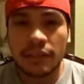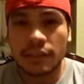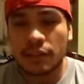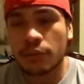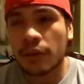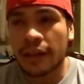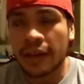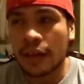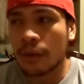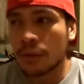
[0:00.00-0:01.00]
you work 8
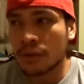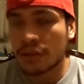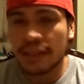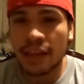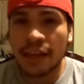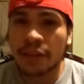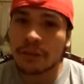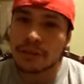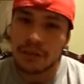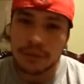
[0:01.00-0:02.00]
hours a day, you're
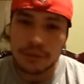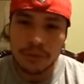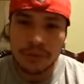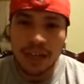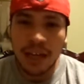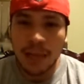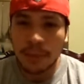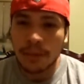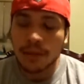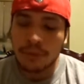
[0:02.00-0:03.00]
considered full-time,
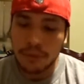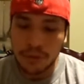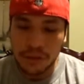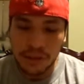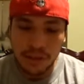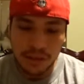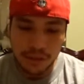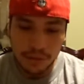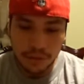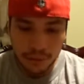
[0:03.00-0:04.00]
versus
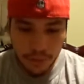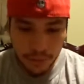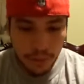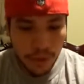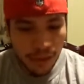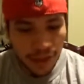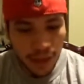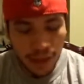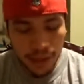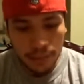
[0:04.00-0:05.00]
you work
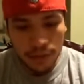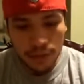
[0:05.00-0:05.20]
part-time,